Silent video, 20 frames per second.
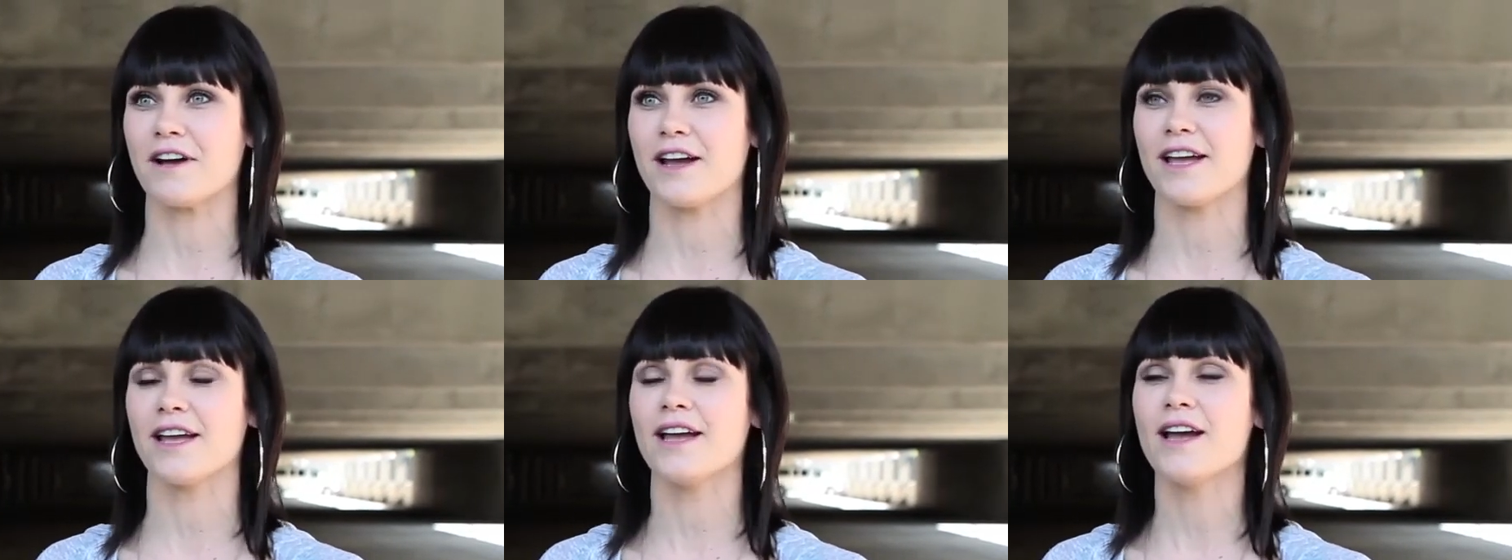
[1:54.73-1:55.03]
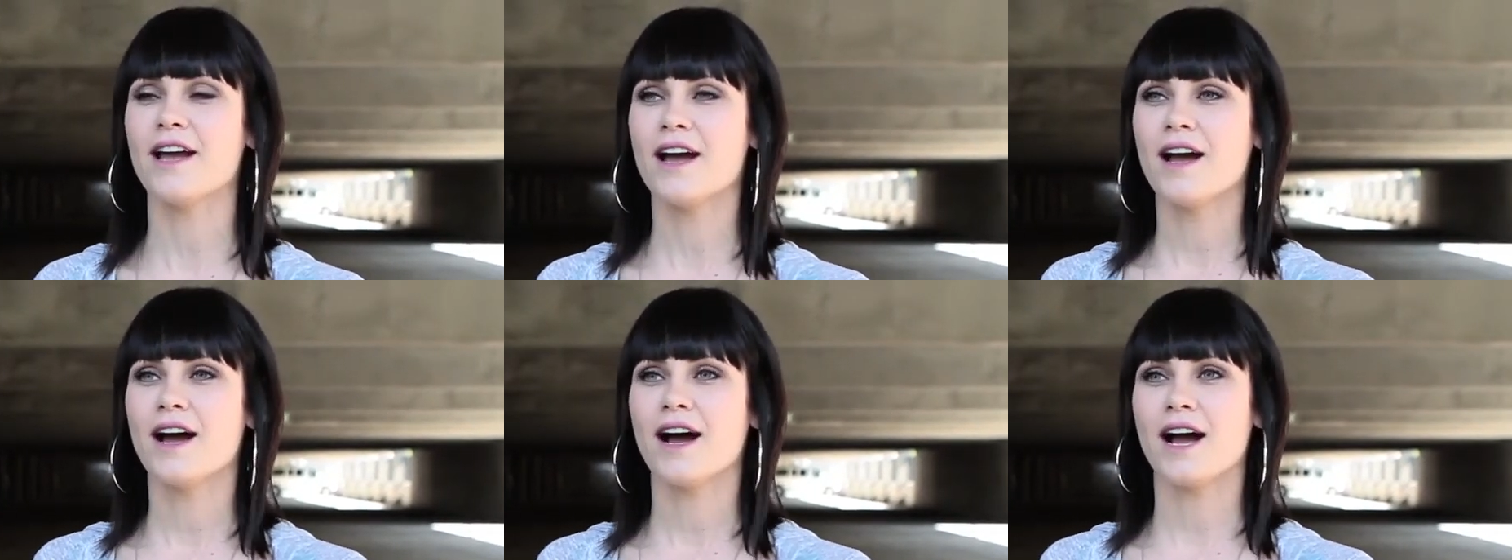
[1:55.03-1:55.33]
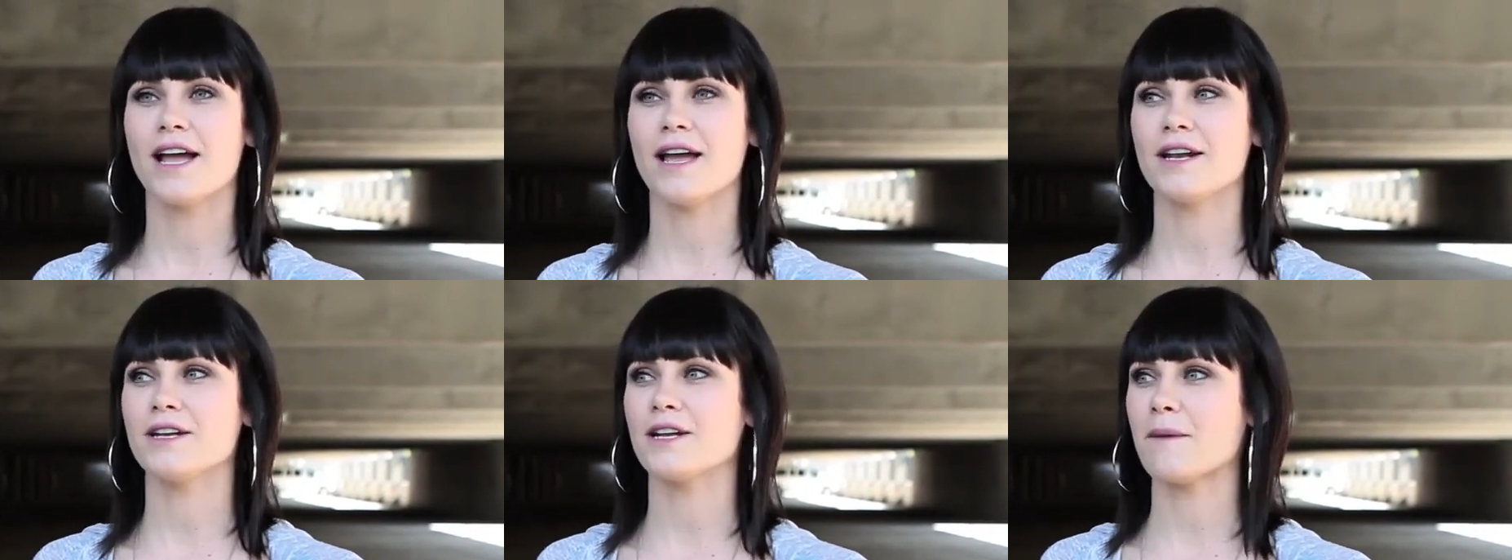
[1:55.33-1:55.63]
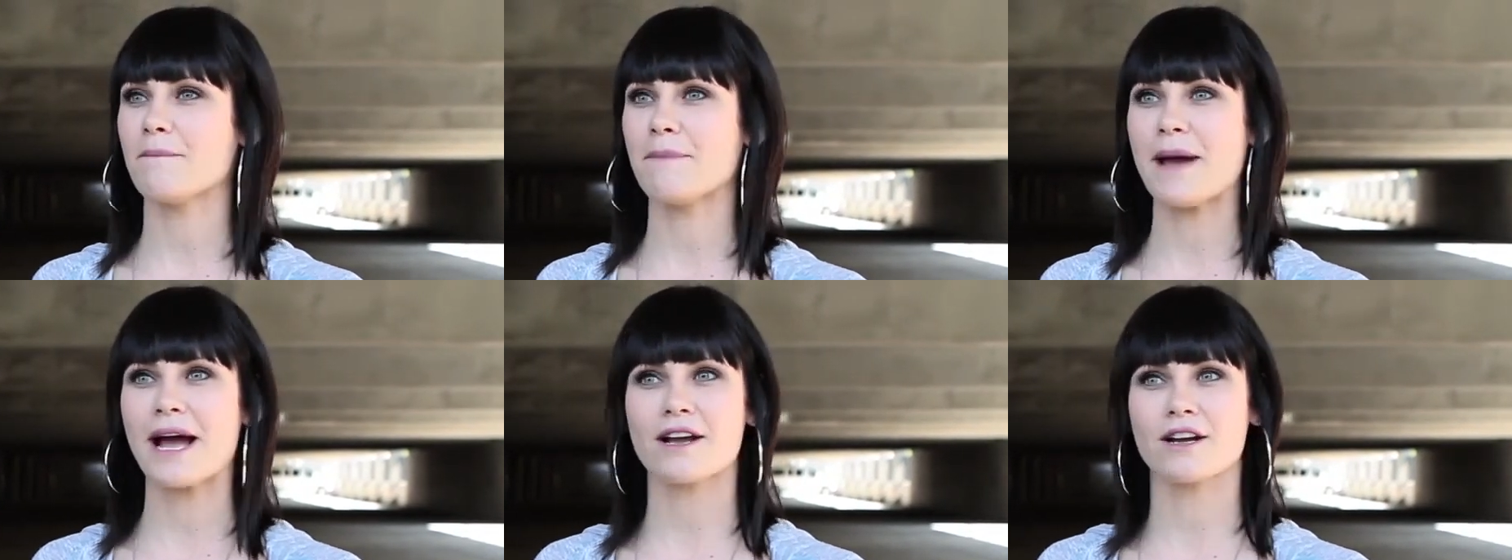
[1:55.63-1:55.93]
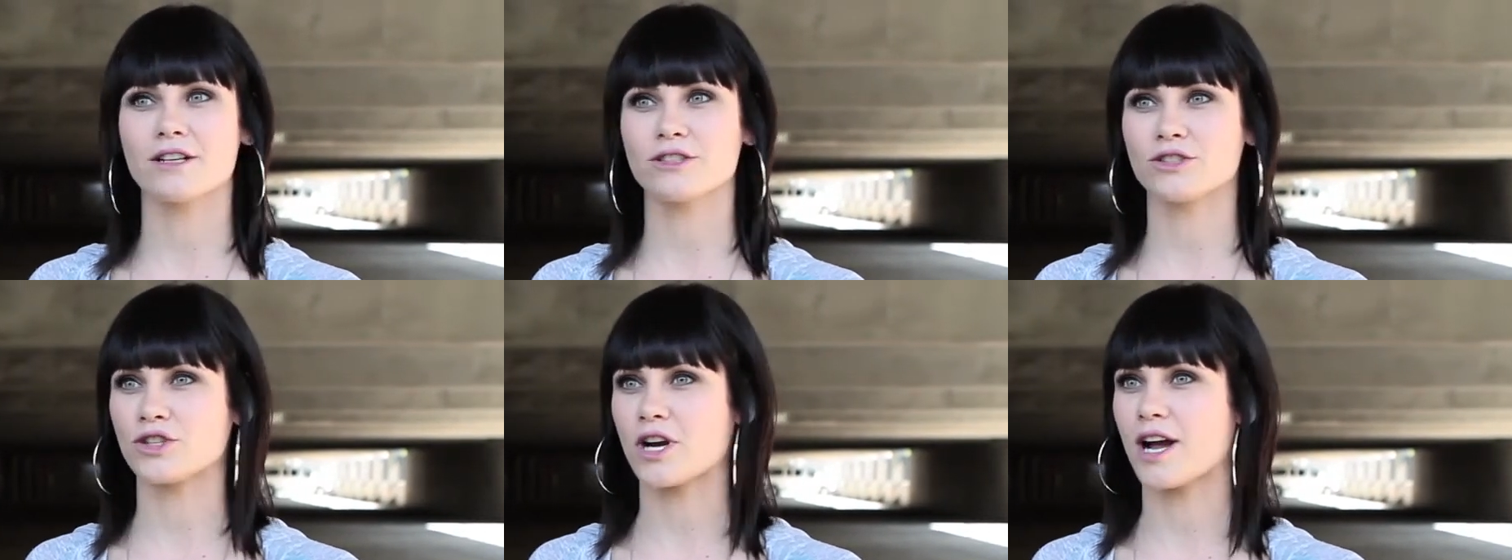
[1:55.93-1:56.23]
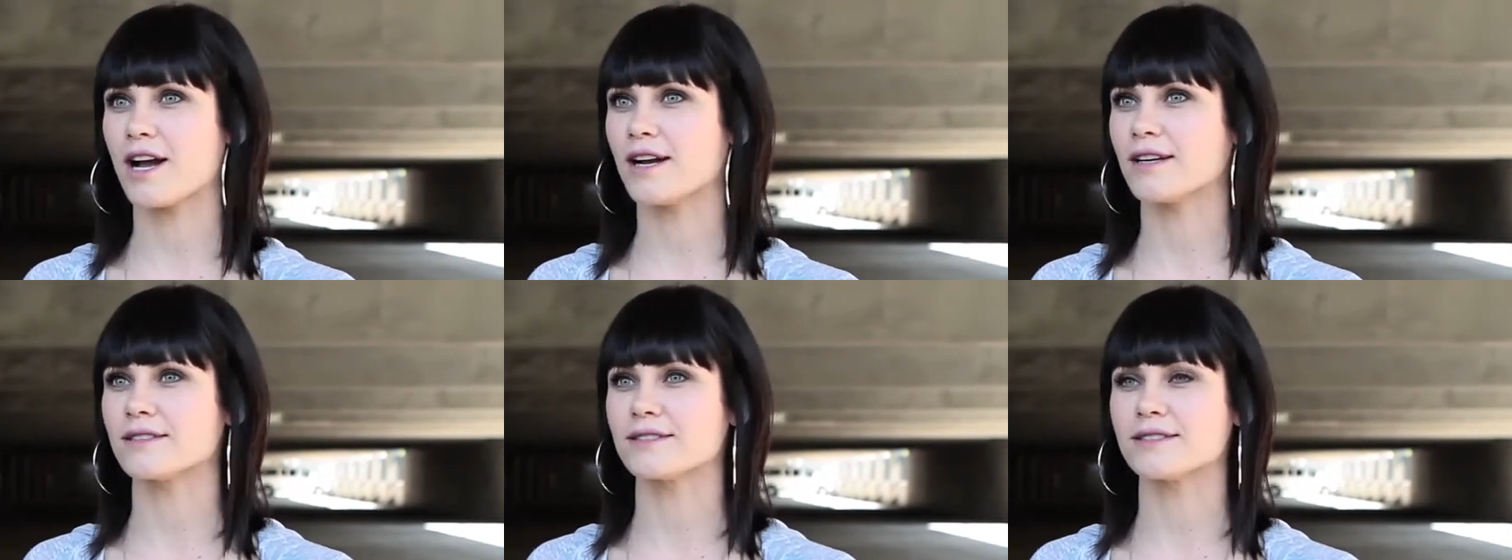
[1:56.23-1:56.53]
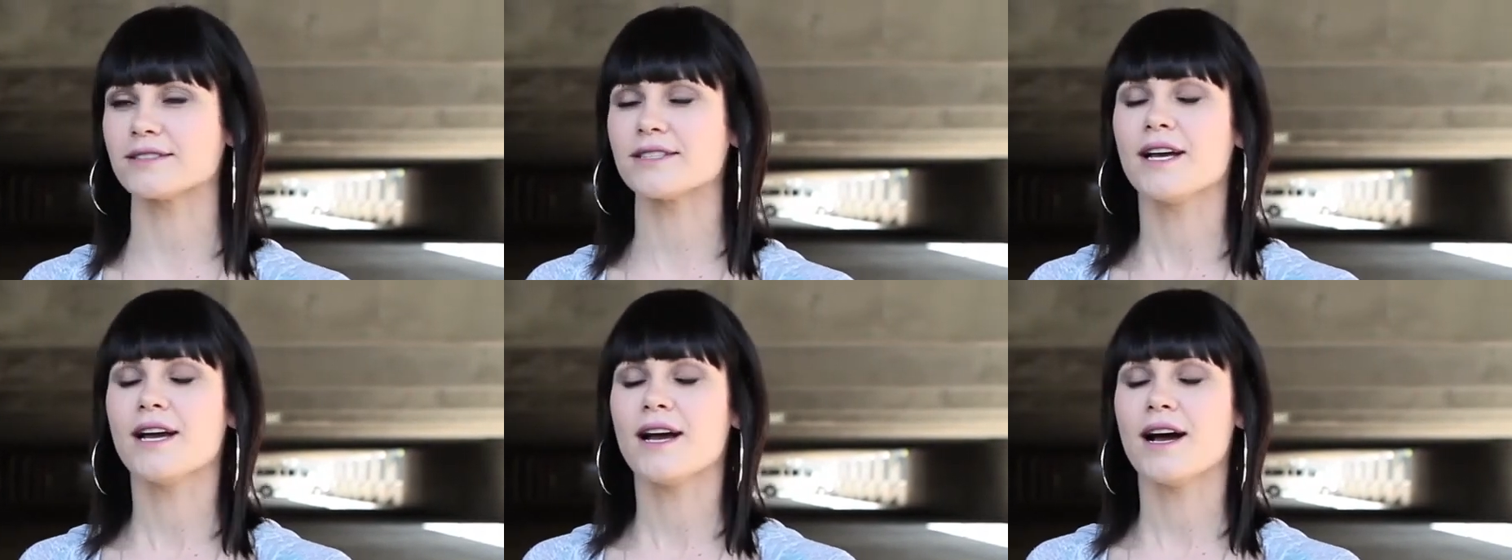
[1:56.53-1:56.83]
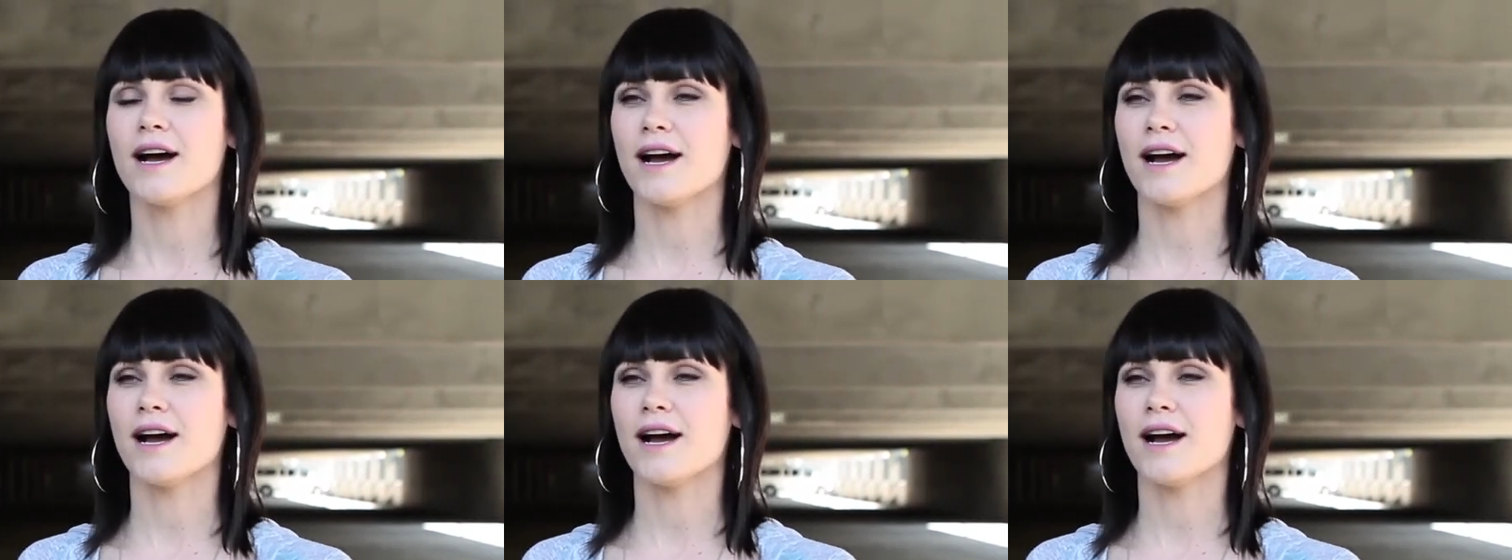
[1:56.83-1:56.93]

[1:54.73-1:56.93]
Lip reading: I ended up back on drugs.